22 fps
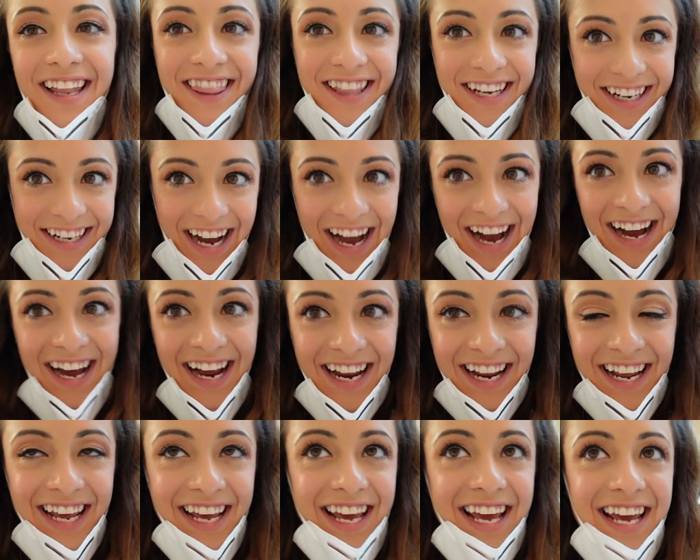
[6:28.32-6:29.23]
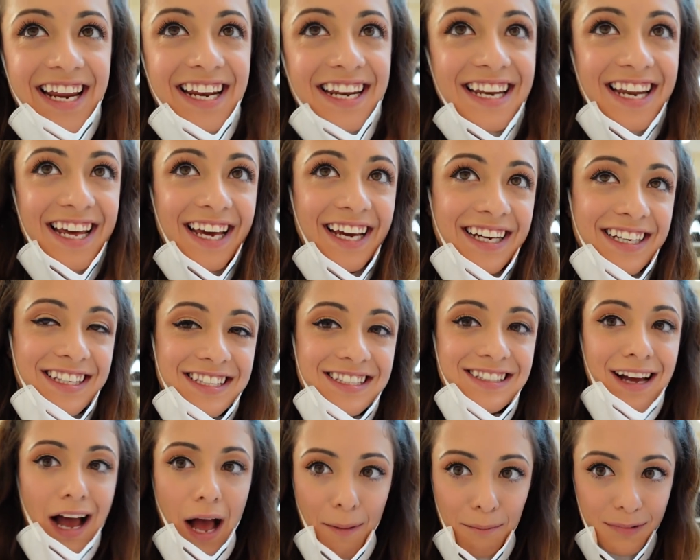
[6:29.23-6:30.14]
The guy in
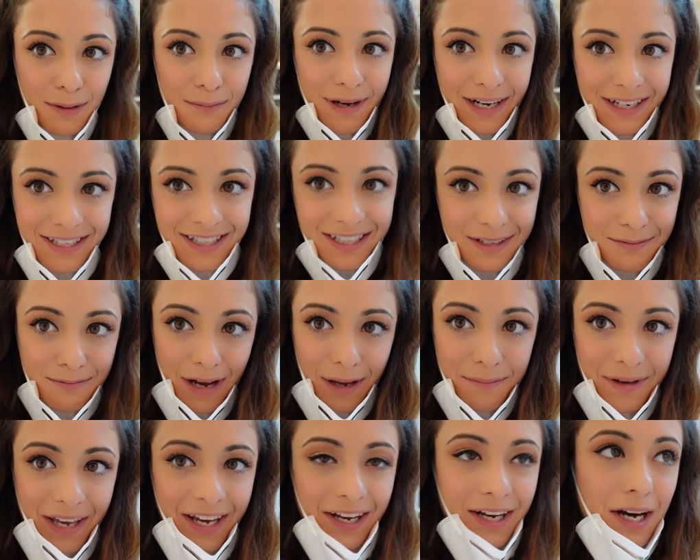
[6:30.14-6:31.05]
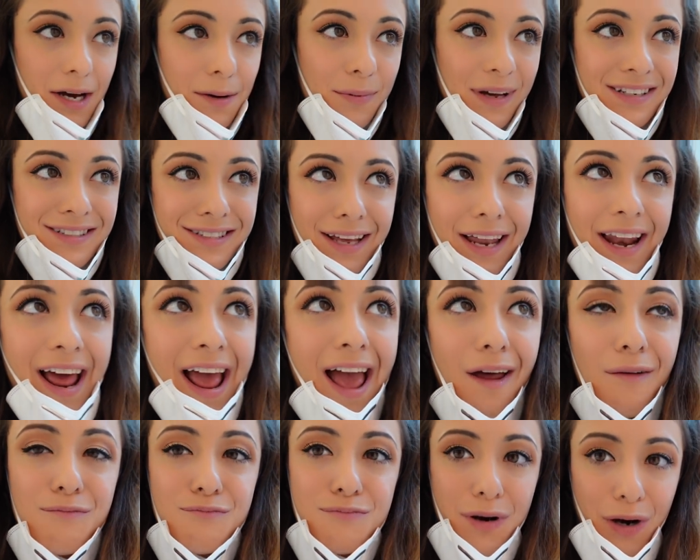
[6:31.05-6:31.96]
NYX complimented my makeup and said I
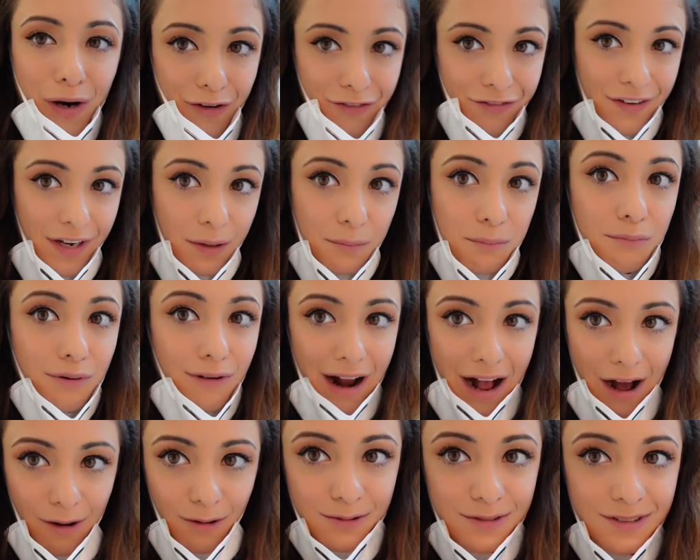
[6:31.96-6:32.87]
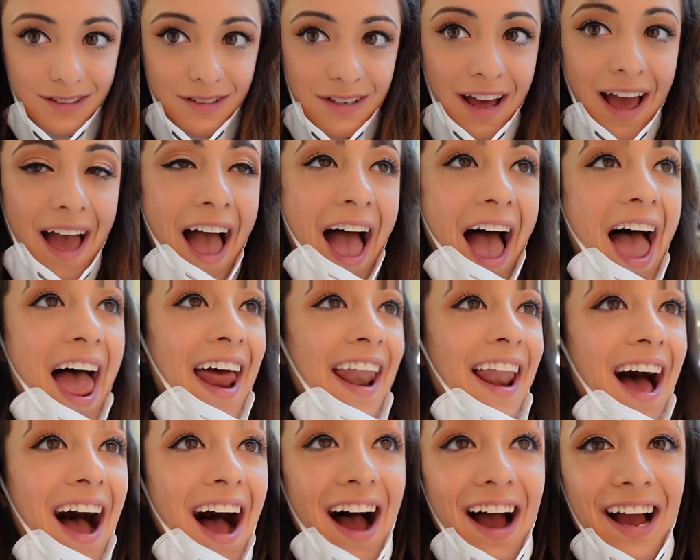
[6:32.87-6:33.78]
had perfect brows.
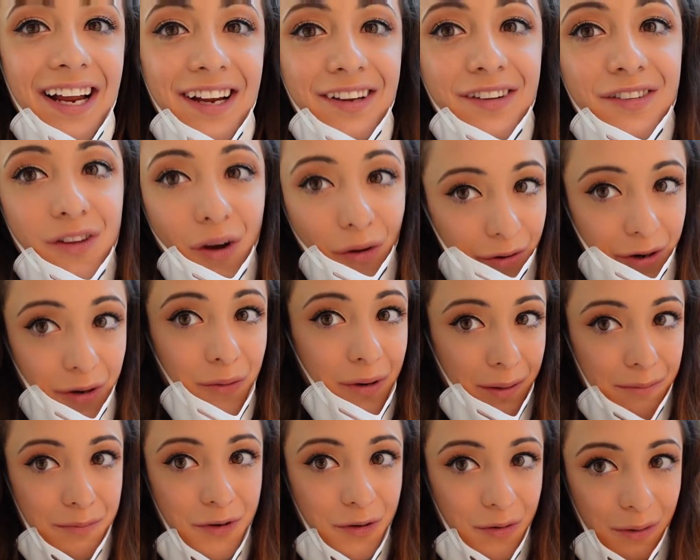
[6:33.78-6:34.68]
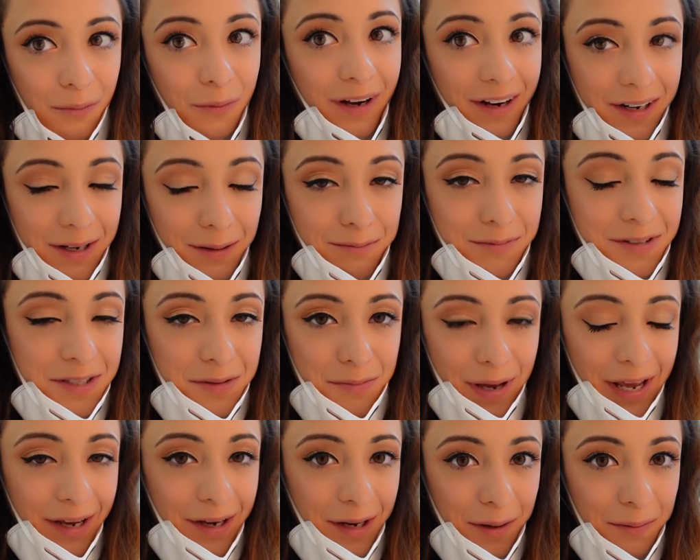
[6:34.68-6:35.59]
And I don't know what I'm doing when it comes to
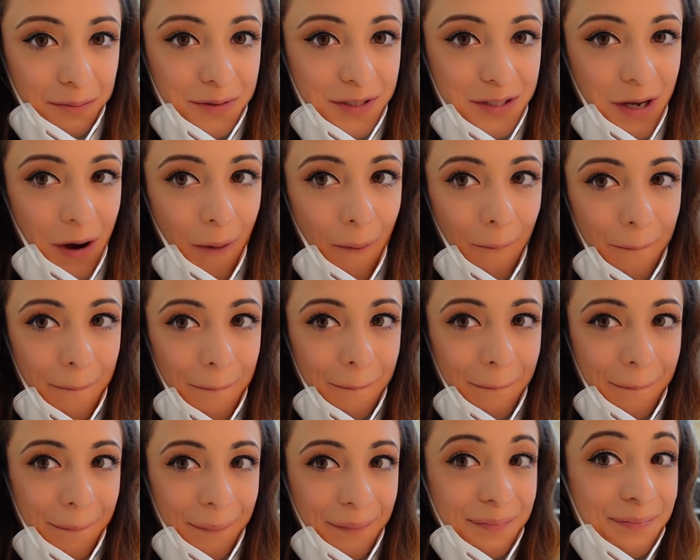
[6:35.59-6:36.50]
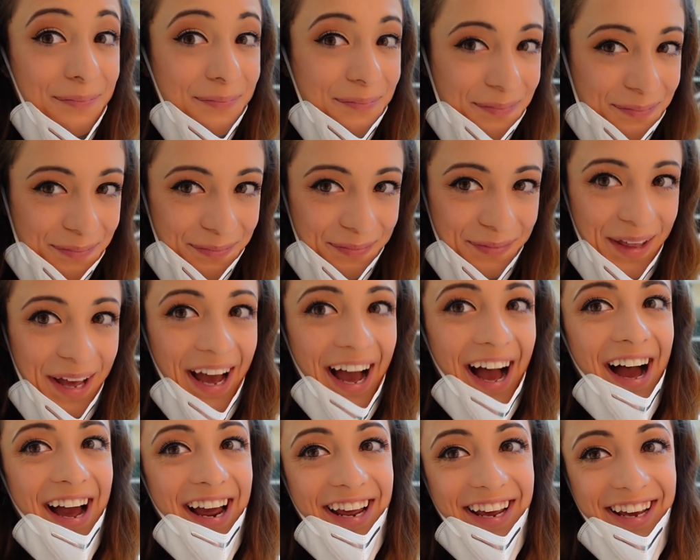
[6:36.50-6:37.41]
makeup, so
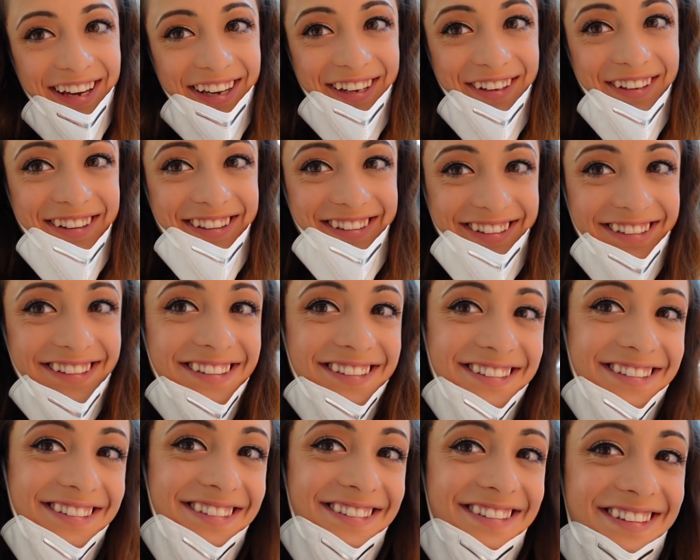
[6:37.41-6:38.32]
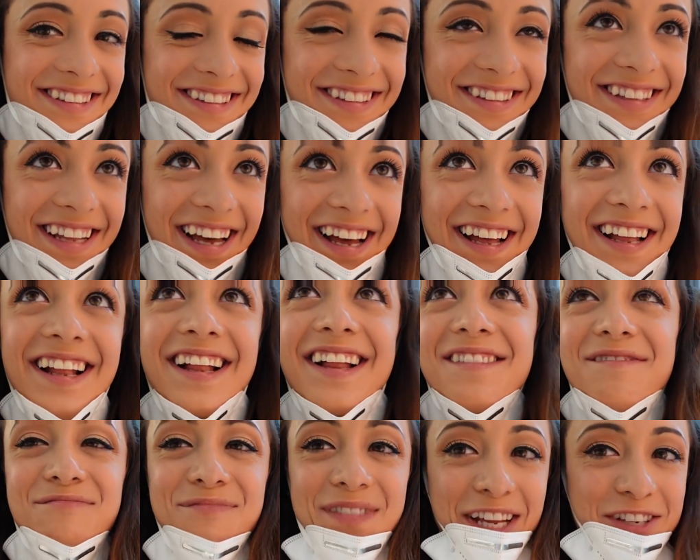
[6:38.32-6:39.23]
I,
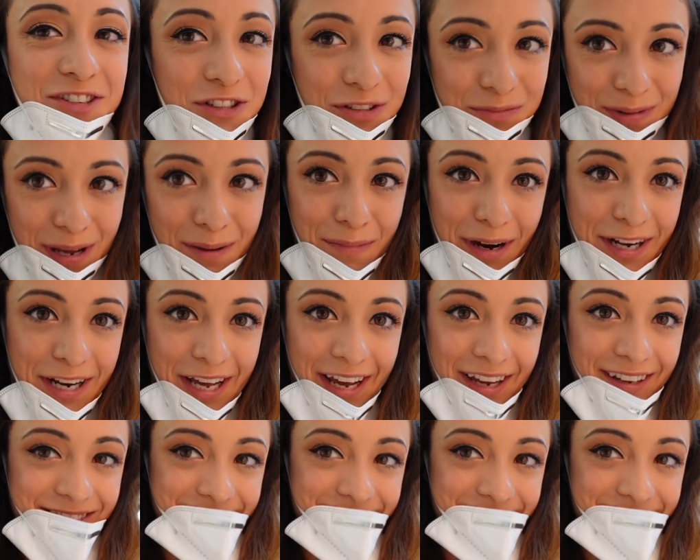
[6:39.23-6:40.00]
that just made my day.